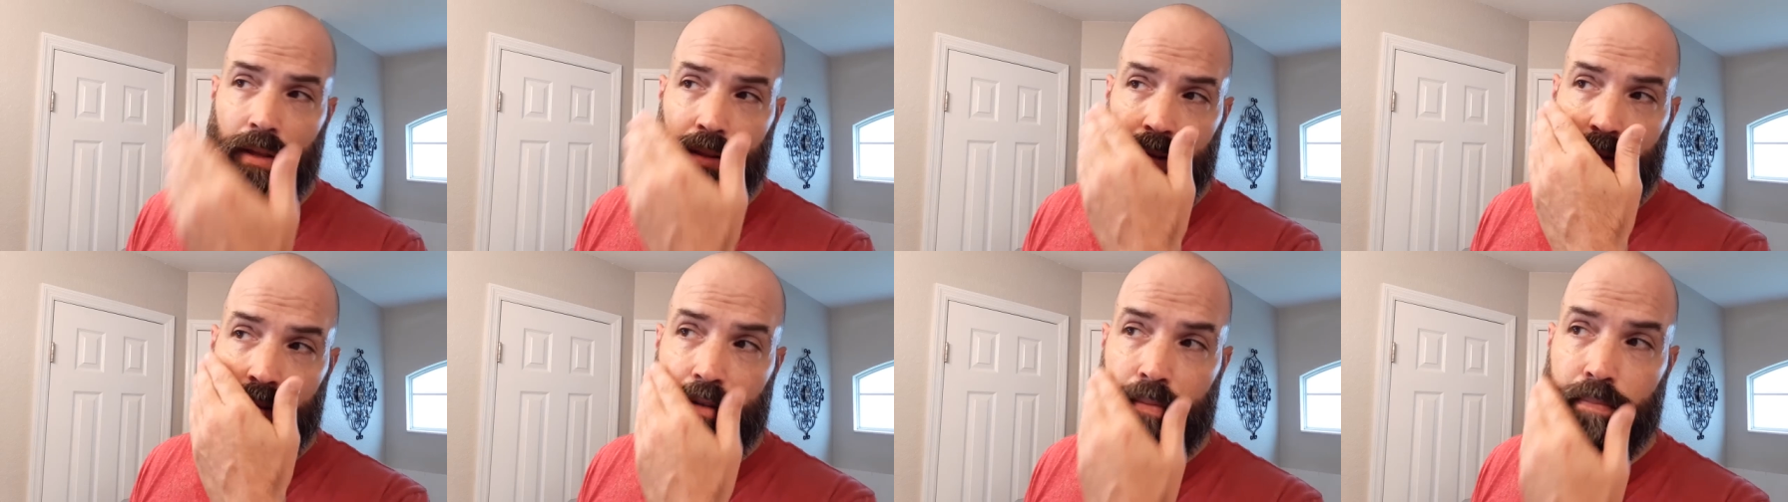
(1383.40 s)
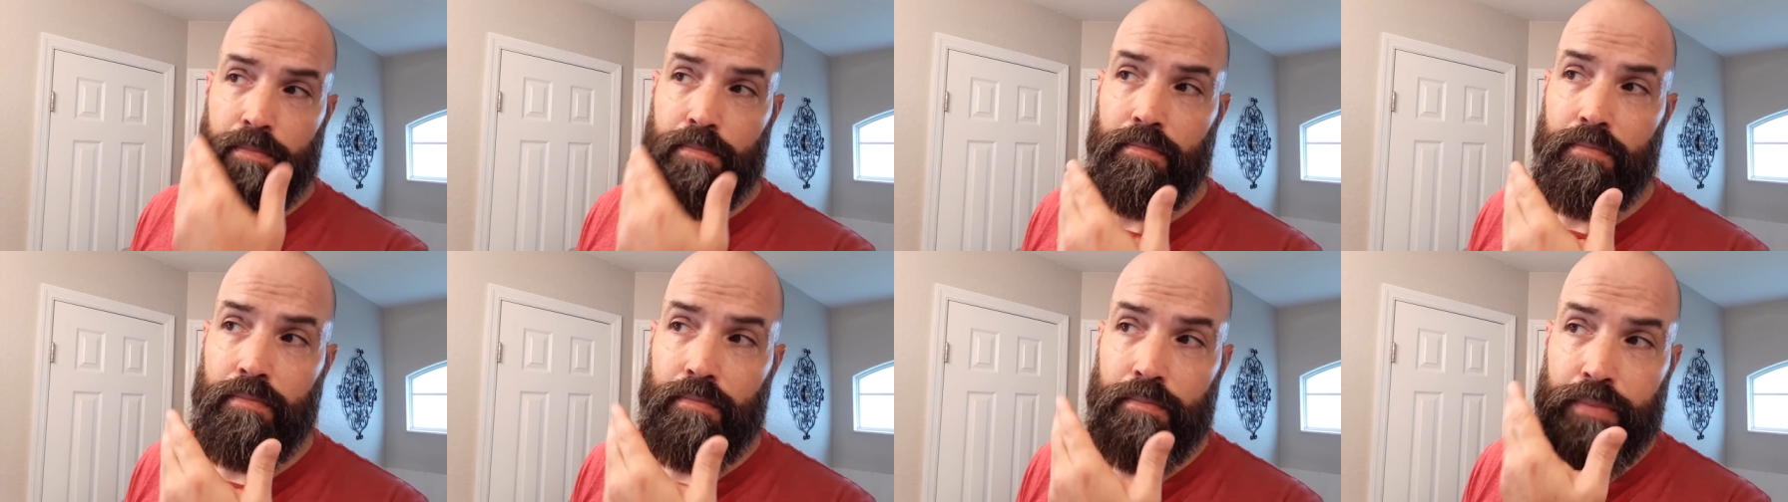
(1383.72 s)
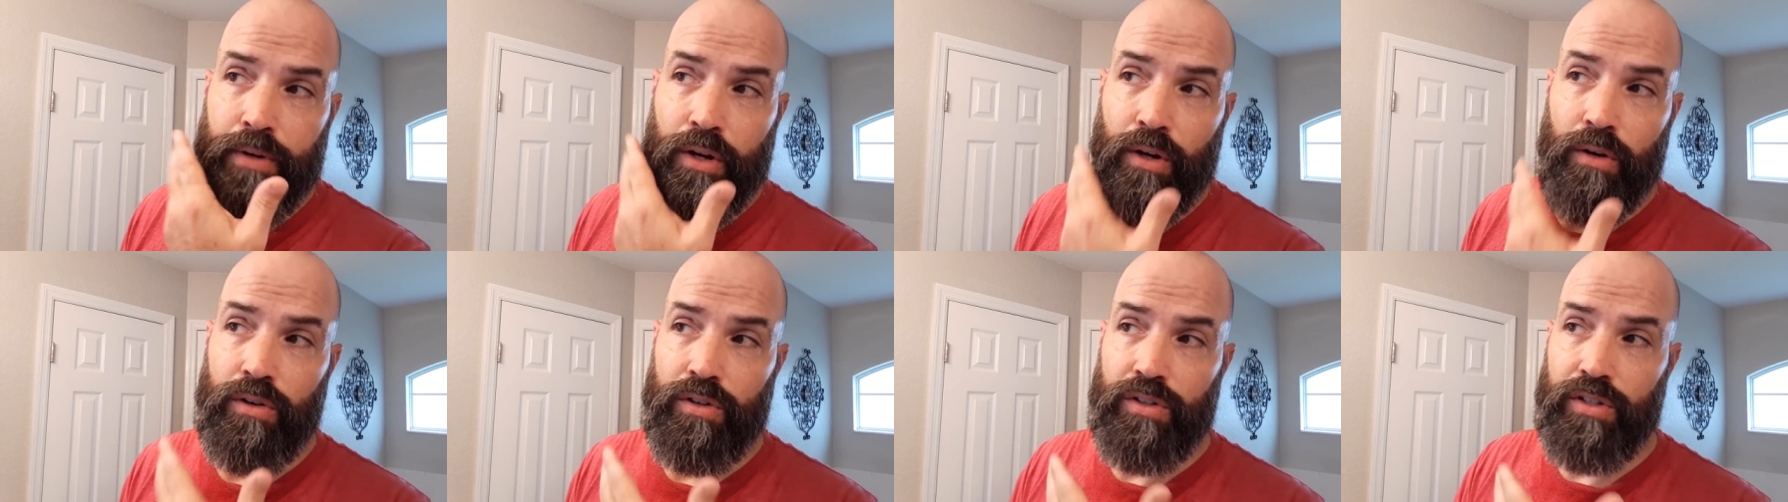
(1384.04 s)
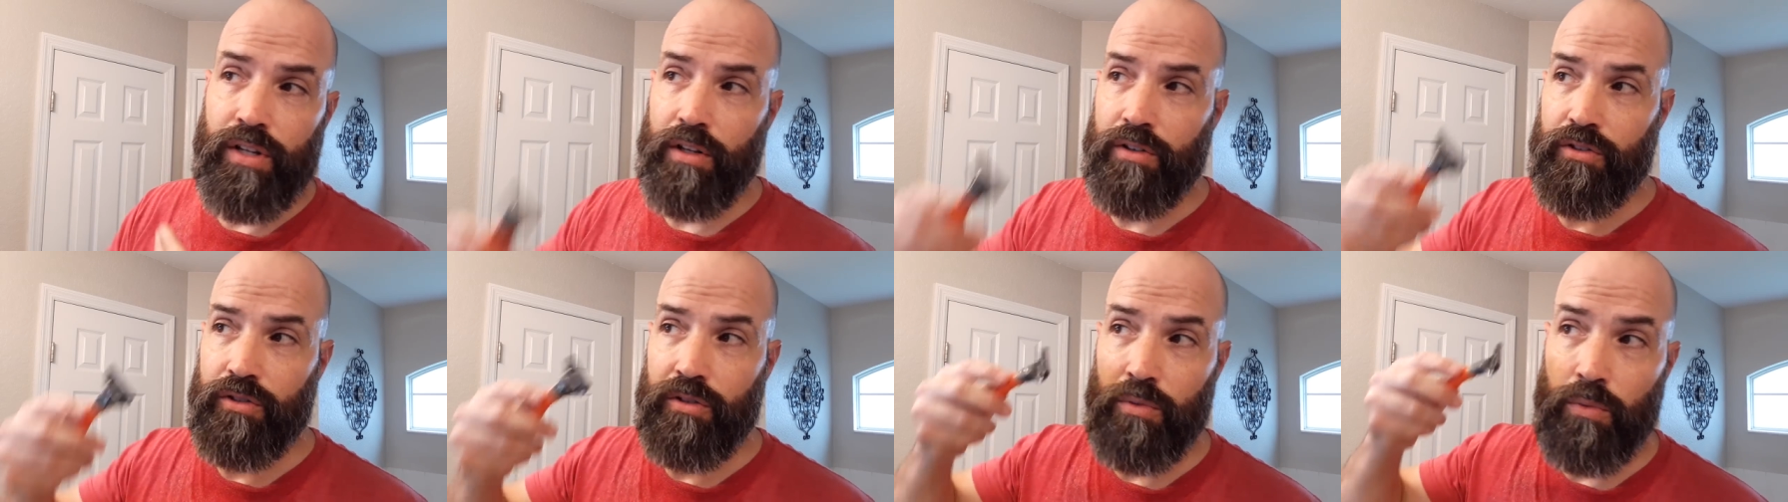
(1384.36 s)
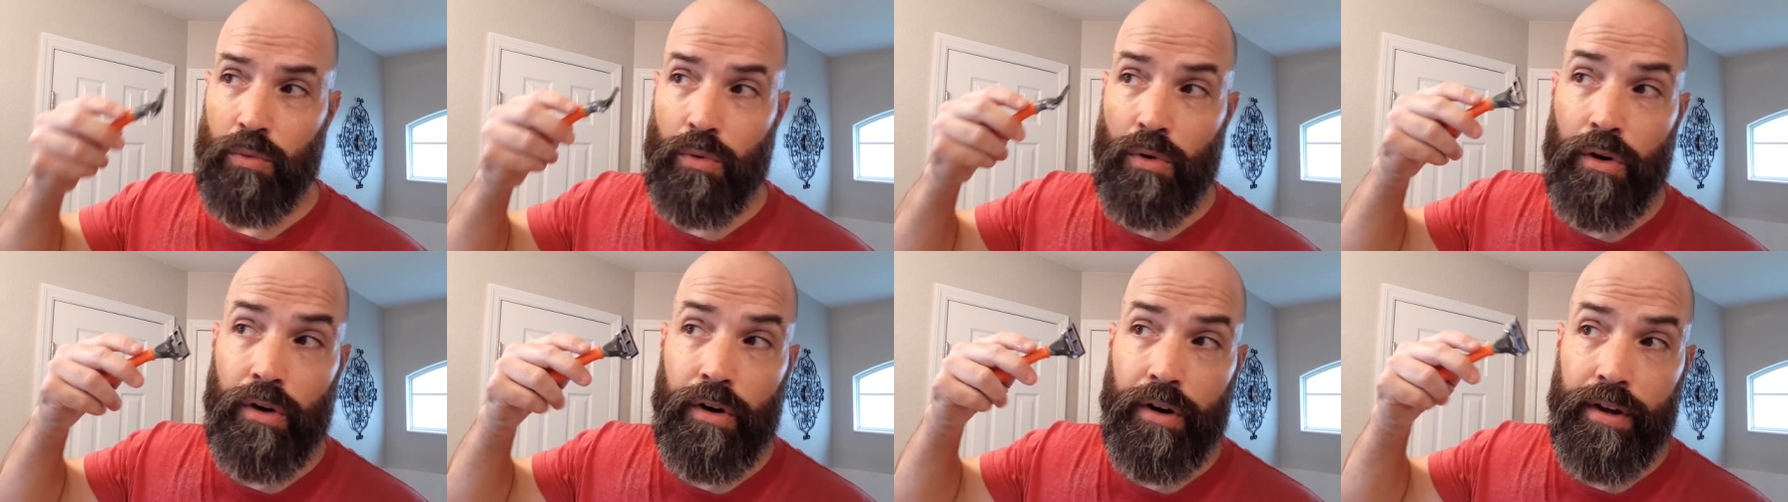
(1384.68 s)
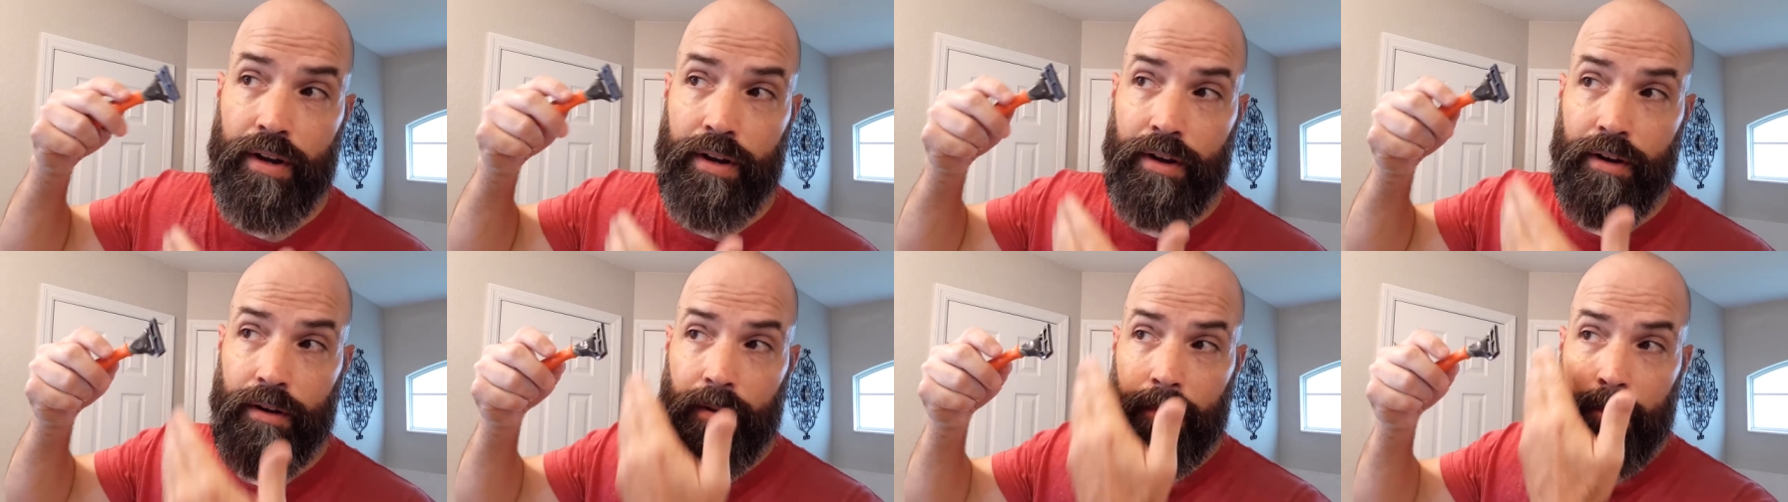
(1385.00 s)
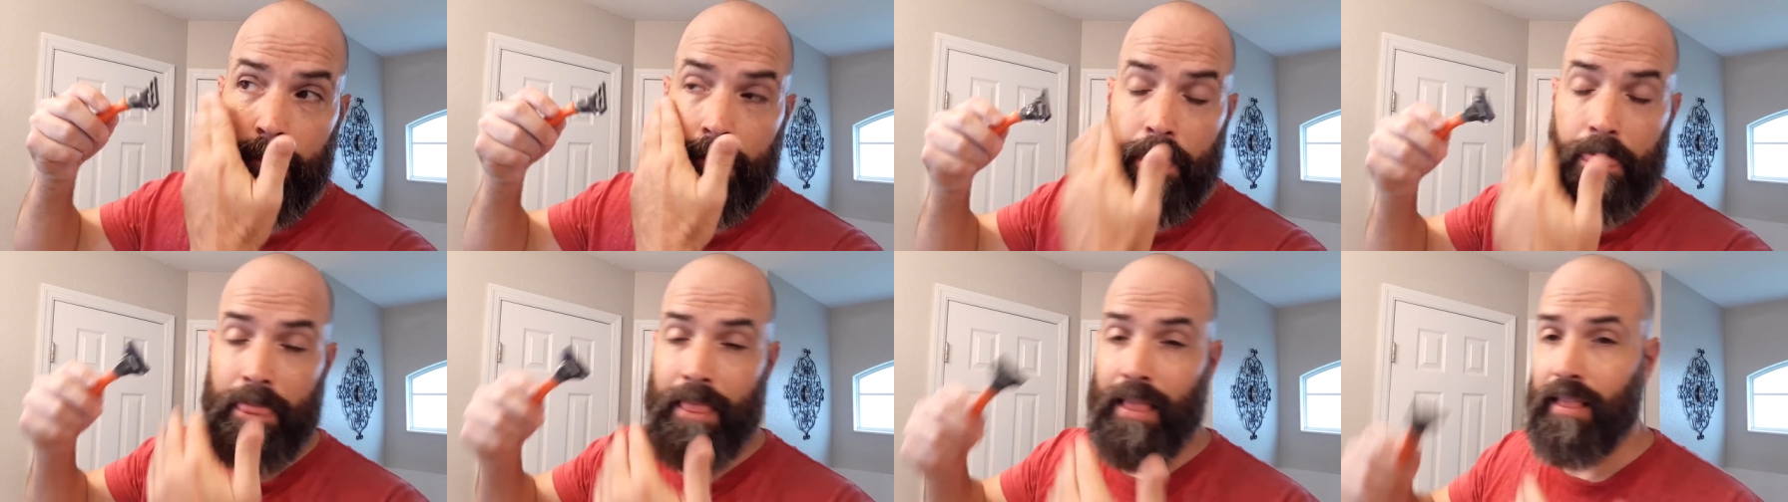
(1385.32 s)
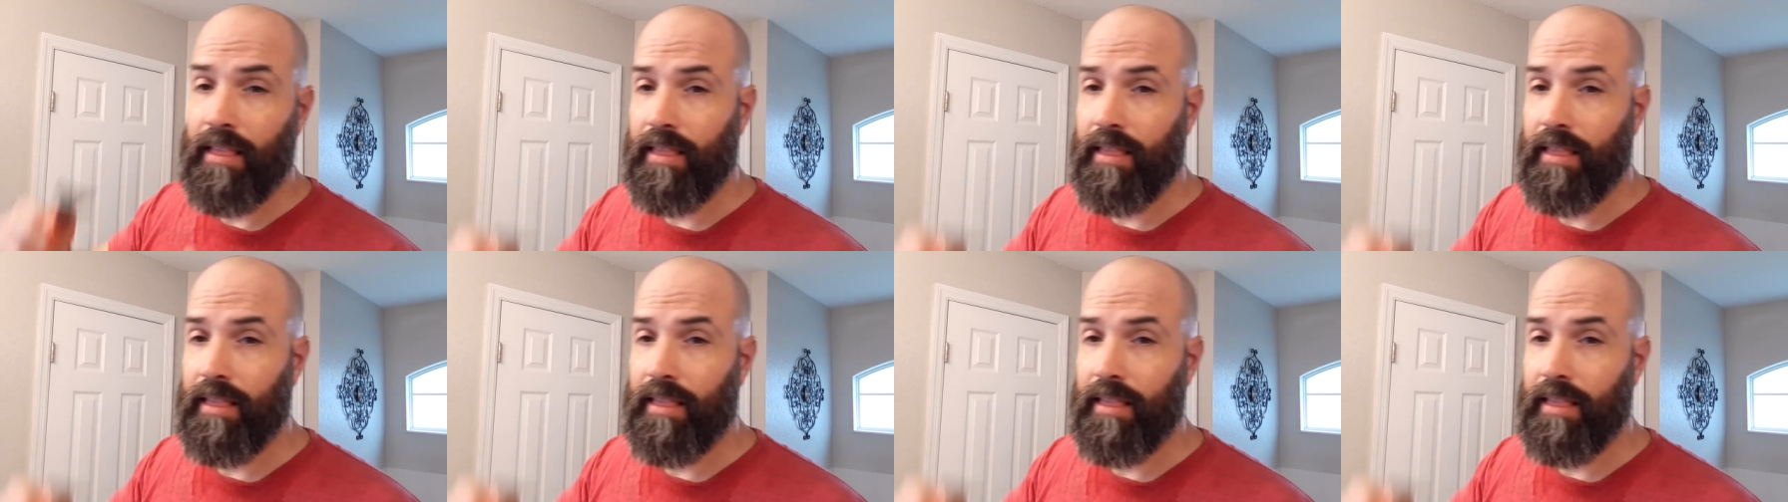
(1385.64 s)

in, its purest sense of the word here.